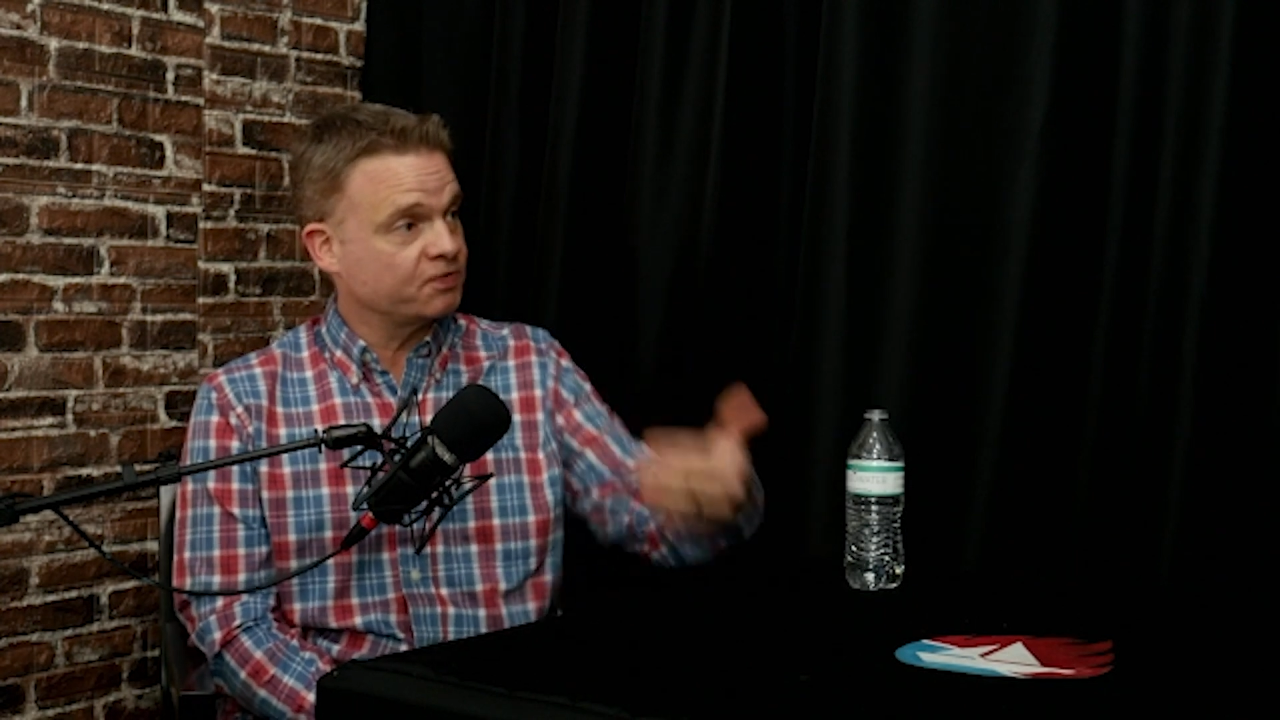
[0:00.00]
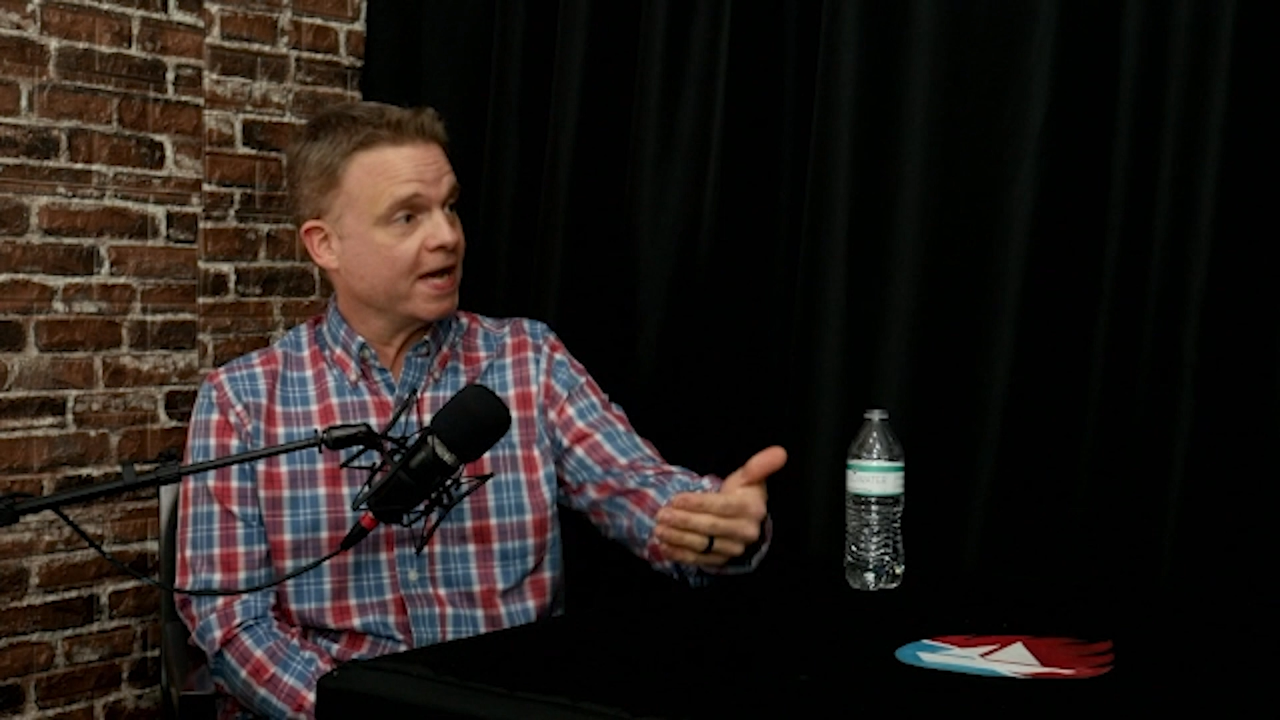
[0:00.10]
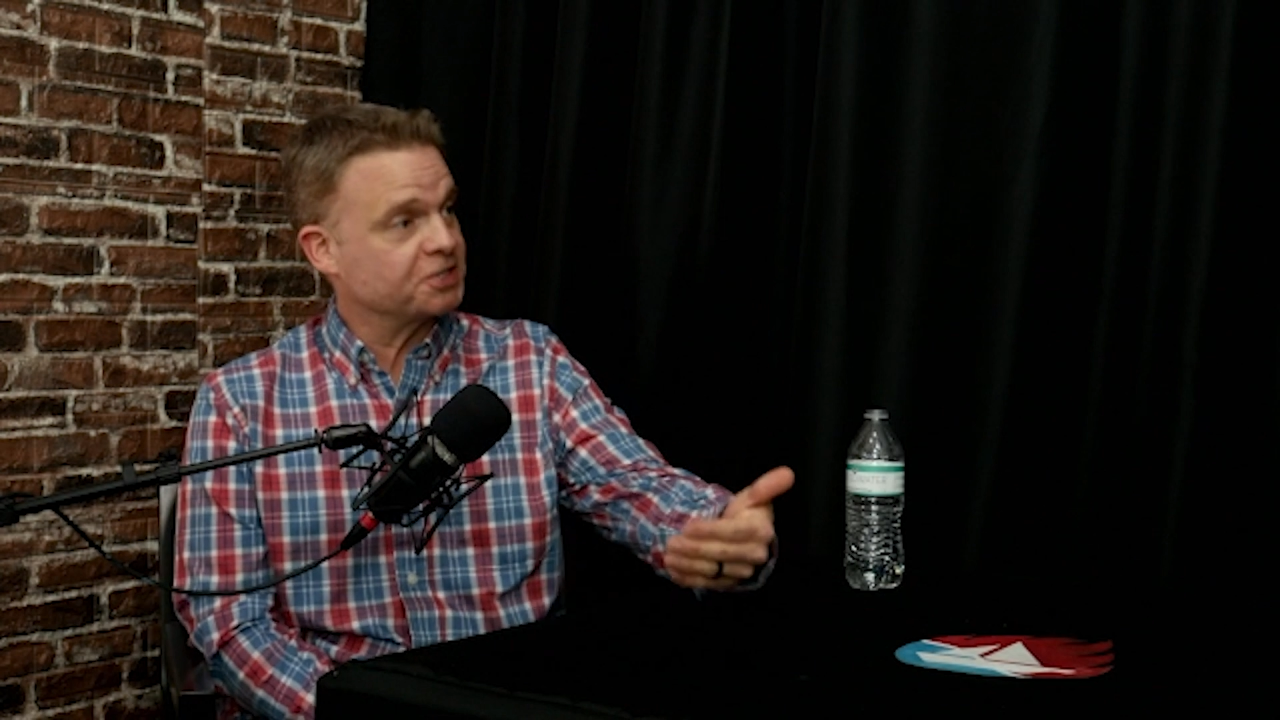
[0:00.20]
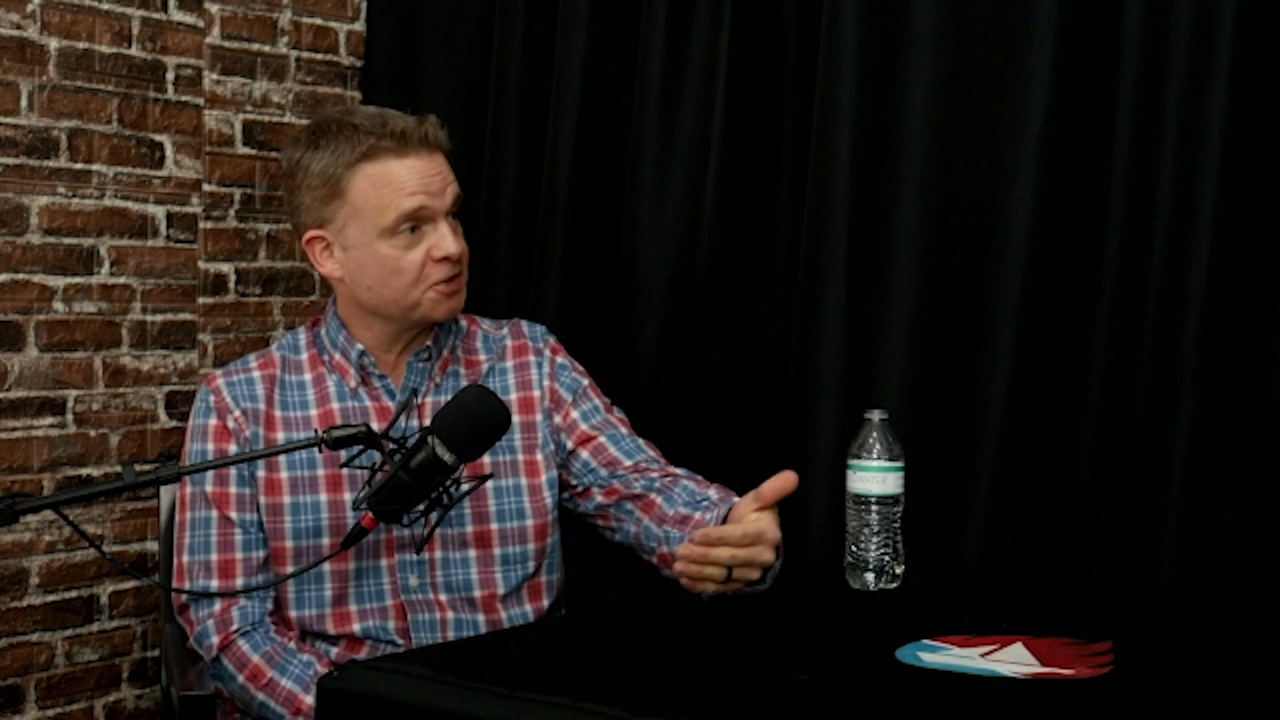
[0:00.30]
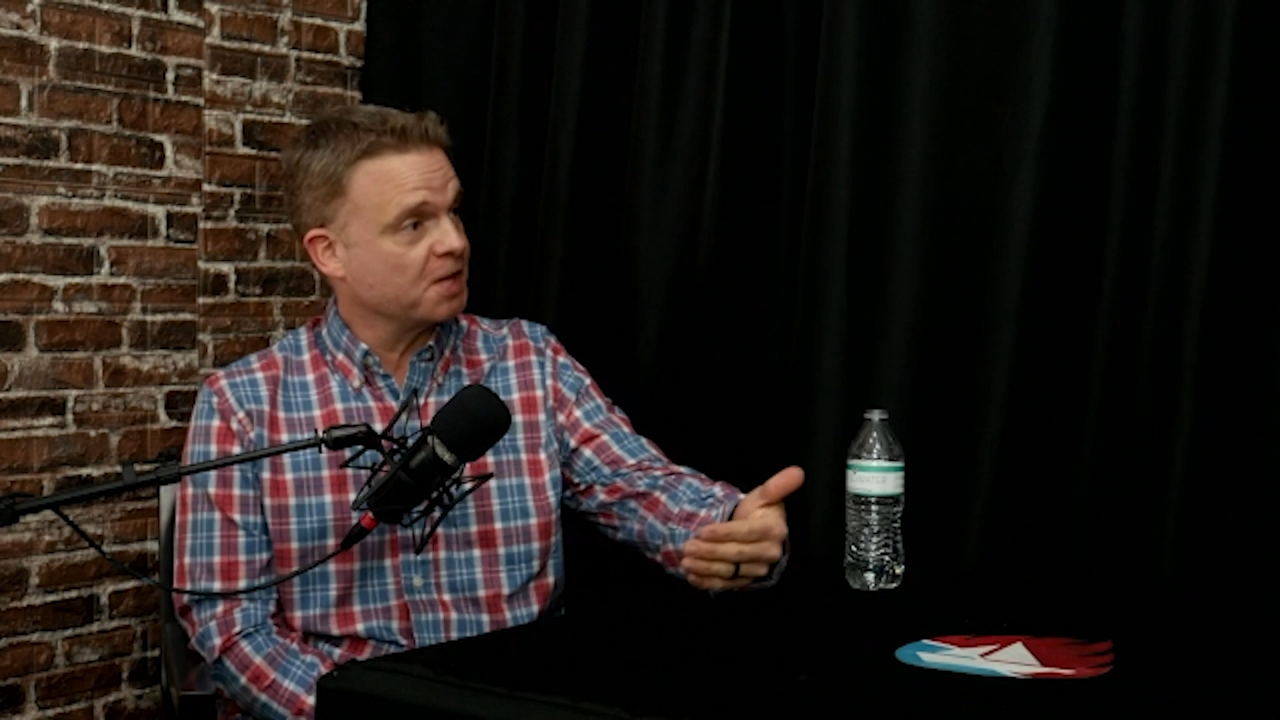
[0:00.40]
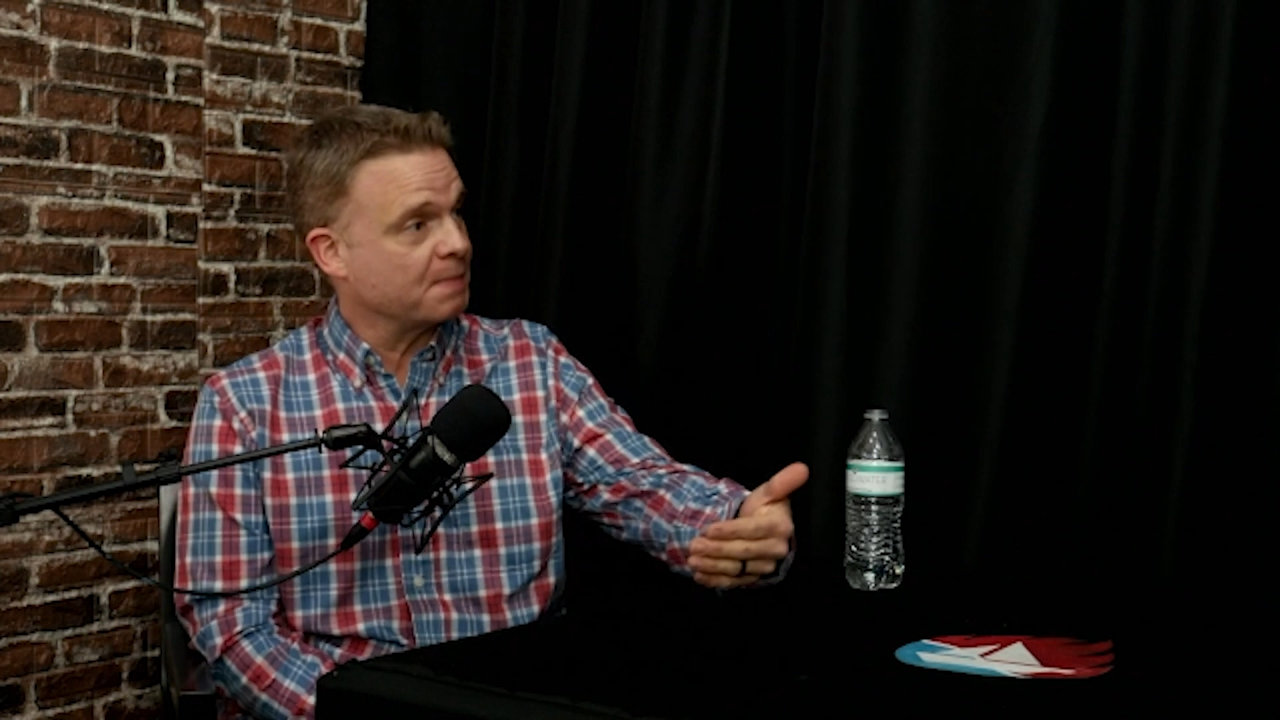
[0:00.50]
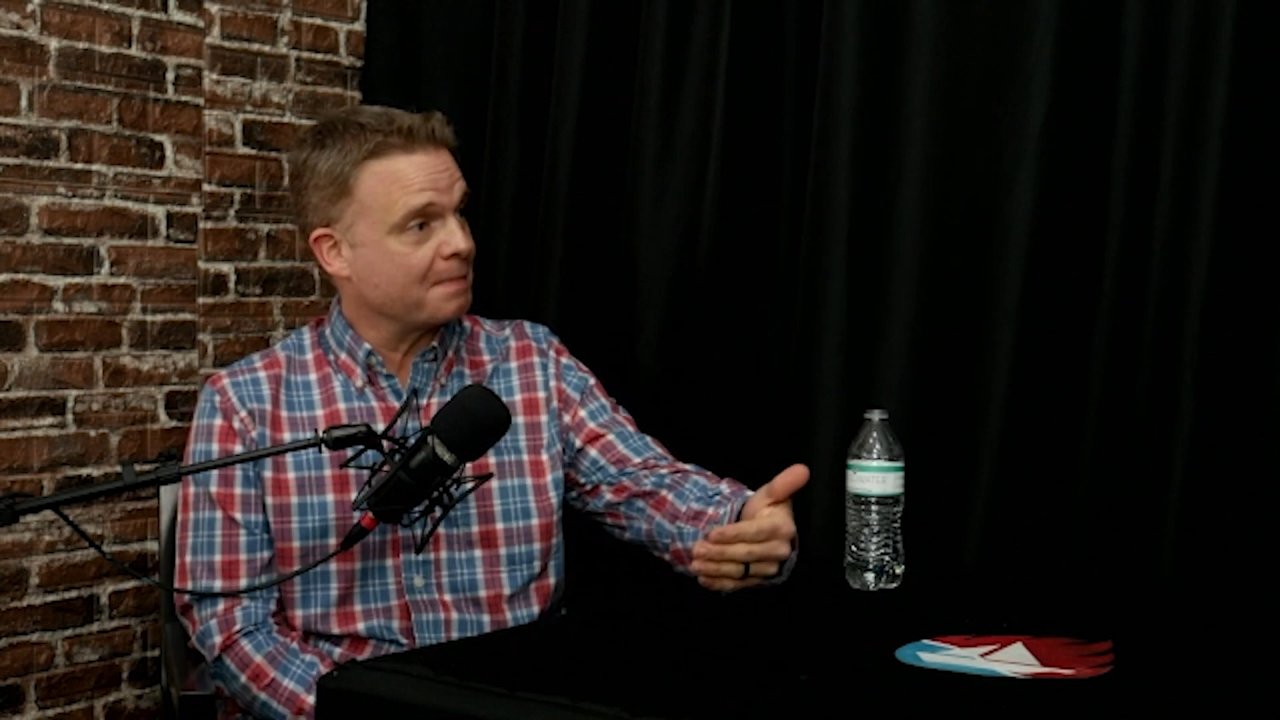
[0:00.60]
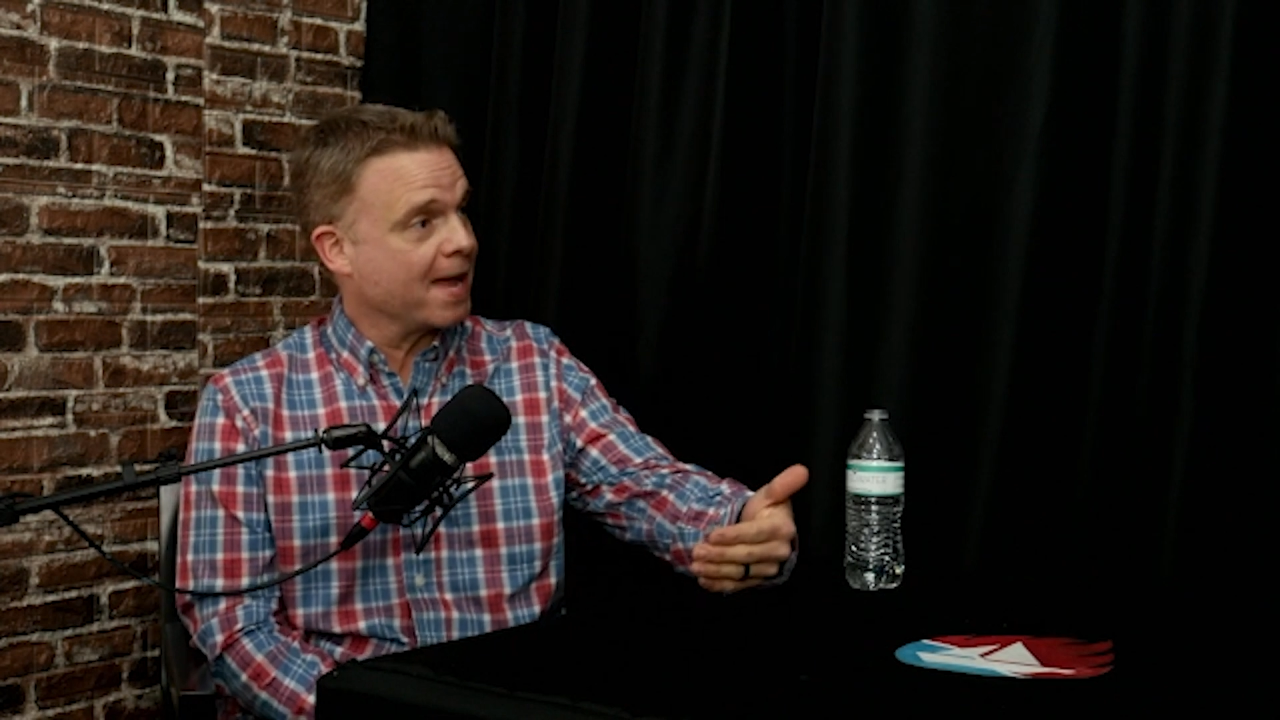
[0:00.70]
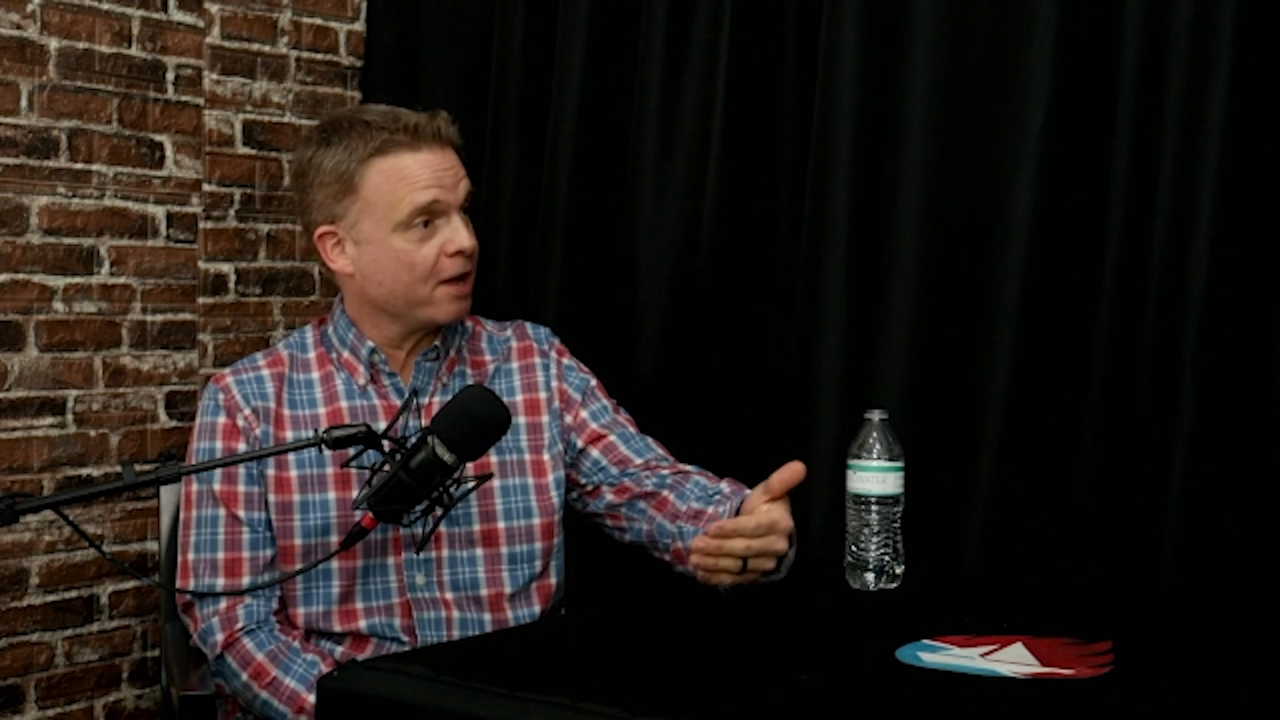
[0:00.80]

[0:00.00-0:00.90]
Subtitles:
faster than my mouth.